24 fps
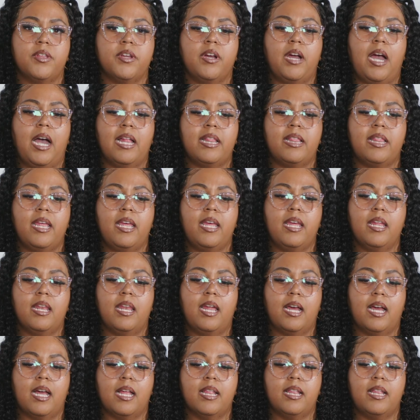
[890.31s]
I think,
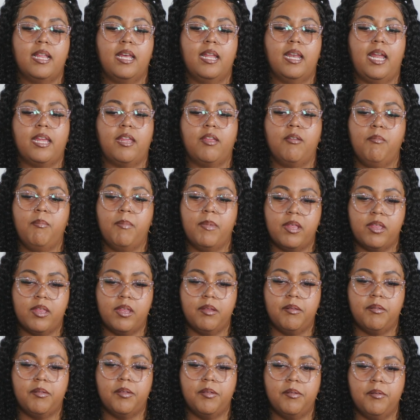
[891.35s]
like I said, like you
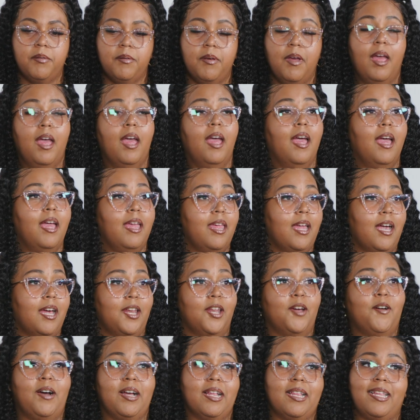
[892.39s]
mentioned too, y'all
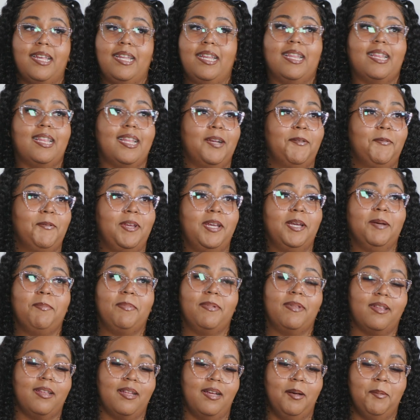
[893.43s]
know I say this every
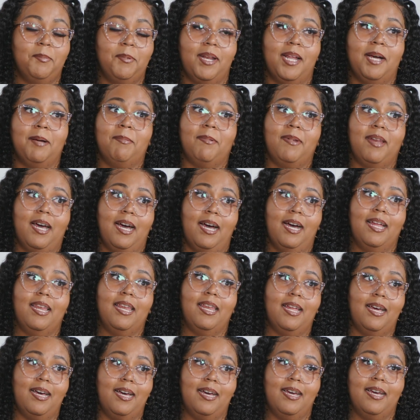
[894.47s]
episode, but I'm not
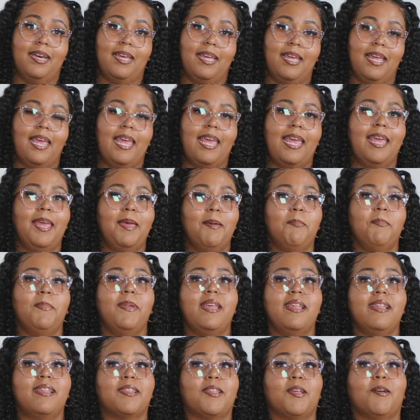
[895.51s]
lying. It
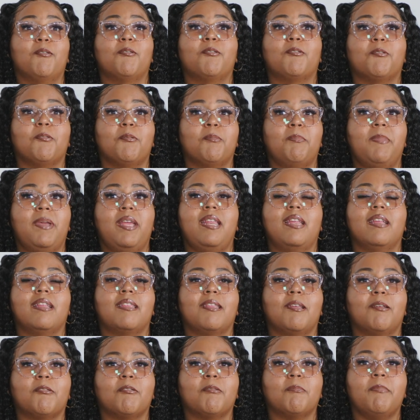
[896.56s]
be social media.
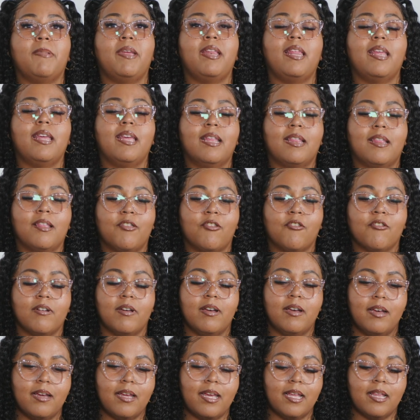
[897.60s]
Social media is a
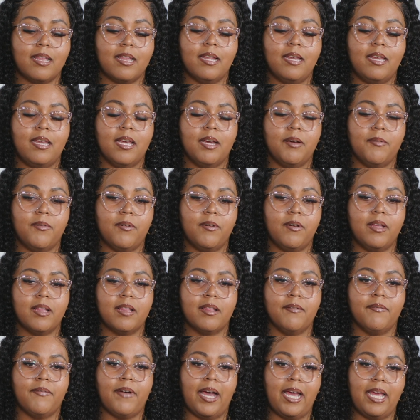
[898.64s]
drug, it's a devil, it's
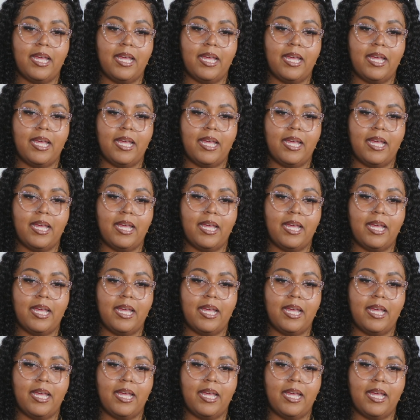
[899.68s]
a vice.